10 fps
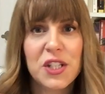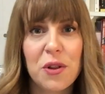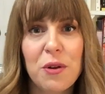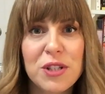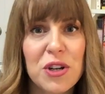
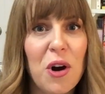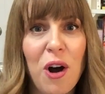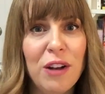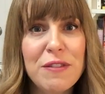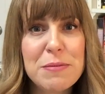So those are
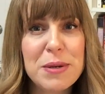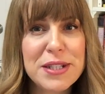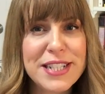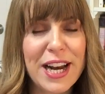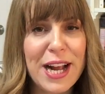all of the
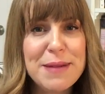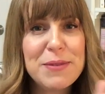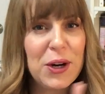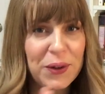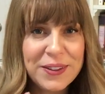books that I
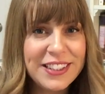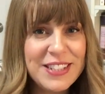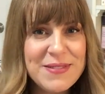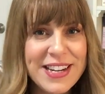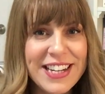am
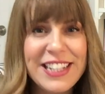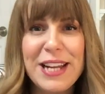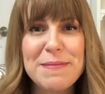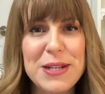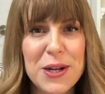currently reading.
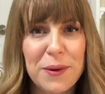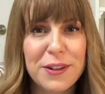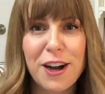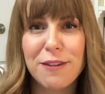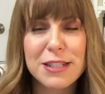Let me know in
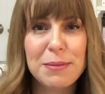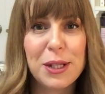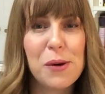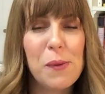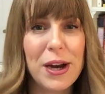the comments
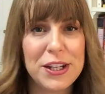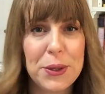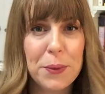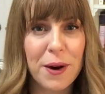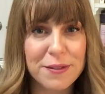below what
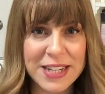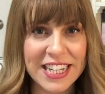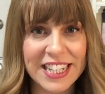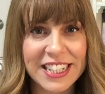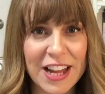you are
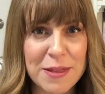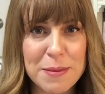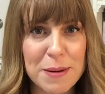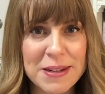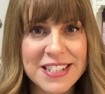reading at the
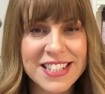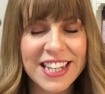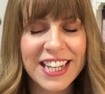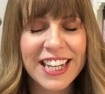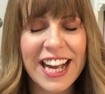moment,
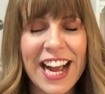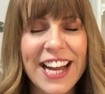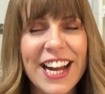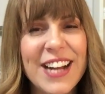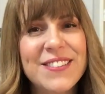
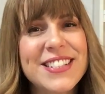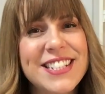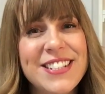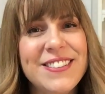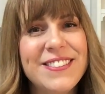and I will
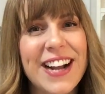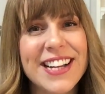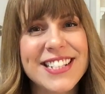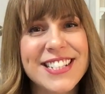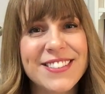see you
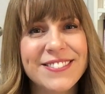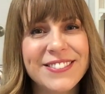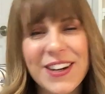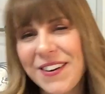guys soon.